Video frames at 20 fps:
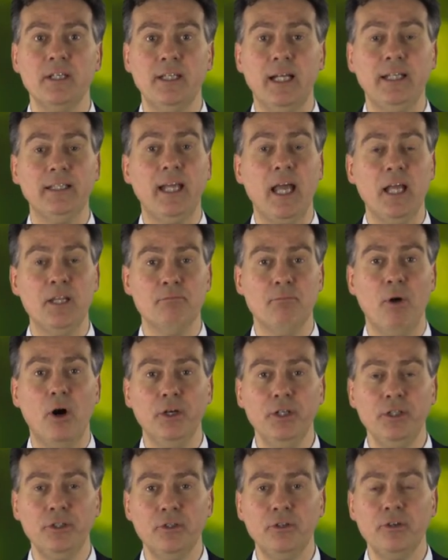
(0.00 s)
that can
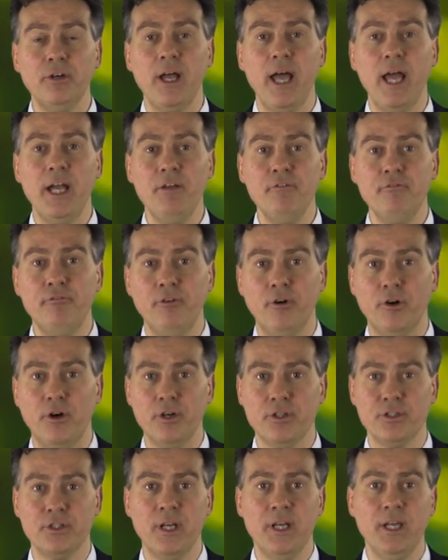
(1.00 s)
monitor and
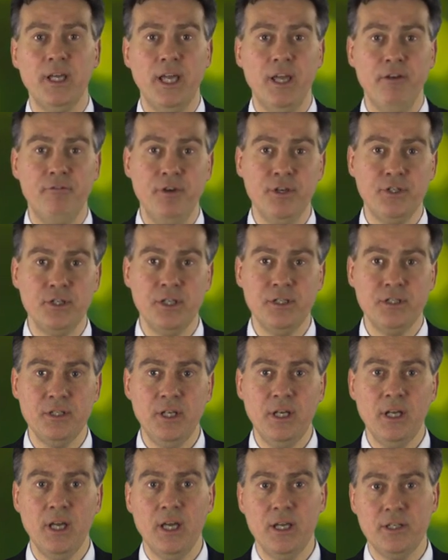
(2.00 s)
enforce
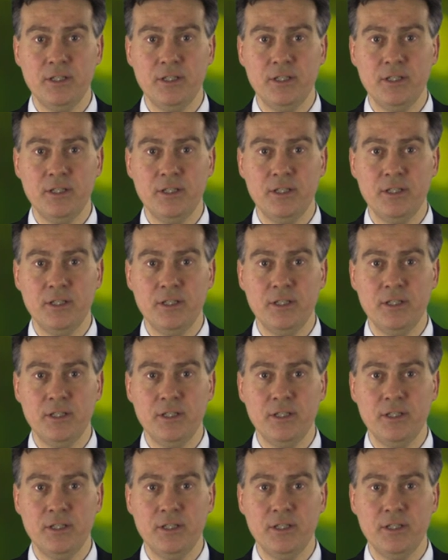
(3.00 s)
efficiency,